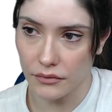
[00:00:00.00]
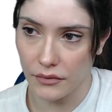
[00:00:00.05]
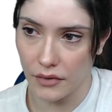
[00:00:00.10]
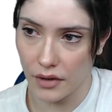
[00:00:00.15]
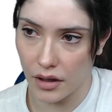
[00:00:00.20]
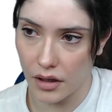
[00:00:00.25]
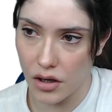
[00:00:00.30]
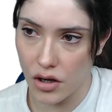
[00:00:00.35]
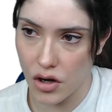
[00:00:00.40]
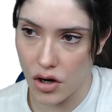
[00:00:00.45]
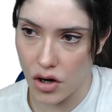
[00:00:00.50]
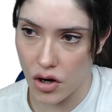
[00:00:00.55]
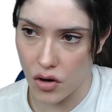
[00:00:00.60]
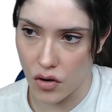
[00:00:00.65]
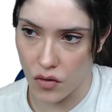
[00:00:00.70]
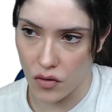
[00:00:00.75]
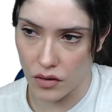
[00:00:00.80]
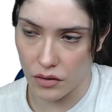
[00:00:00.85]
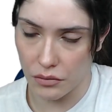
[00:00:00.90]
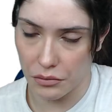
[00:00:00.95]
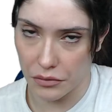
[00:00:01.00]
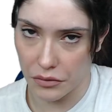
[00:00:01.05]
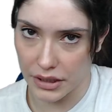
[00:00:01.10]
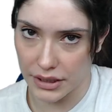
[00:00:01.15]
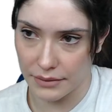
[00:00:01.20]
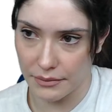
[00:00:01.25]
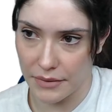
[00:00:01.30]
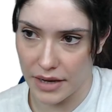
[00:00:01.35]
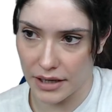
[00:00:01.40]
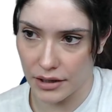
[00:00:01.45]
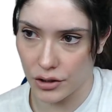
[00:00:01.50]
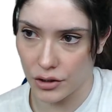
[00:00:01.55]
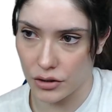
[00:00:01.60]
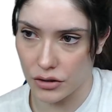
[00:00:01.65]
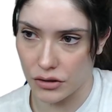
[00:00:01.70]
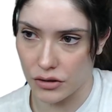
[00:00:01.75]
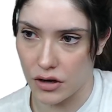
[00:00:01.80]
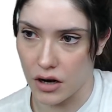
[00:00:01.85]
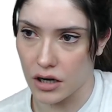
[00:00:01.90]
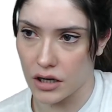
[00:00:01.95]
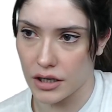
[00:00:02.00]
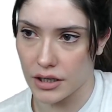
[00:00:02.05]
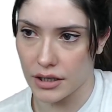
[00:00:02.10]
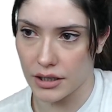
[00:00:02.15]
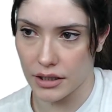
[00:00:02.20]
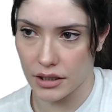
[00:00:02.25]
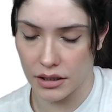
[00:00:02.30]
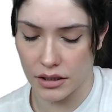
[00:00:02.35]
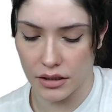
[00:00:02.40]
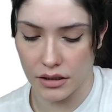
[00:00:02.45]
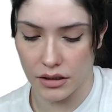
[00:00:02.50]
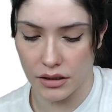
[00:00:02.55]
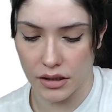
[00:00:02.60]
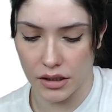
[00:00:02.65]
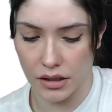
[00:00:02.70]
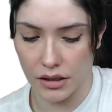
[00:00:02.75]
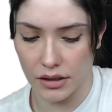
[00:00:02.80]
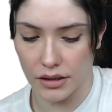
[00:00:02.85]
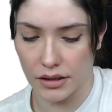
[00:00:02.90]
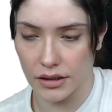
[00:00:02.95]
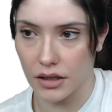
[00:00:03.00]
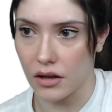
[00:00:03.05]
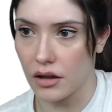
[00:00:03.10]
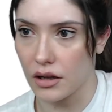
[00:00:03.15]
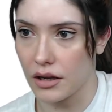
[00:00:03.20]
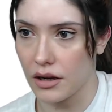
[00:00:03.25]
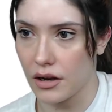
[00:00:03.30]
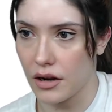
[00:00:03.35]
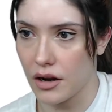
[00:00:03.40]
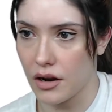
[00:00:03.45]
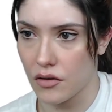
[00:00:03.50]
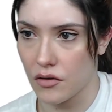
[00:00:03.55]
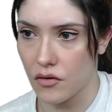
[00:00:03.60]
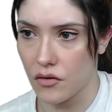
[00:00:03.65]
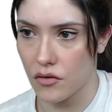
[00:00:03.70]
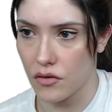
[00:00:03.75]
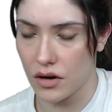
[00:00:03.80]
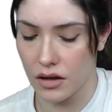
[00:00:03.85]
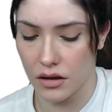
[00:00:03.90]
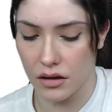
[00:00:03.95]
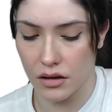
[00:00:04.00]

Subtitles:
node, let's make a struct. Let's call it node.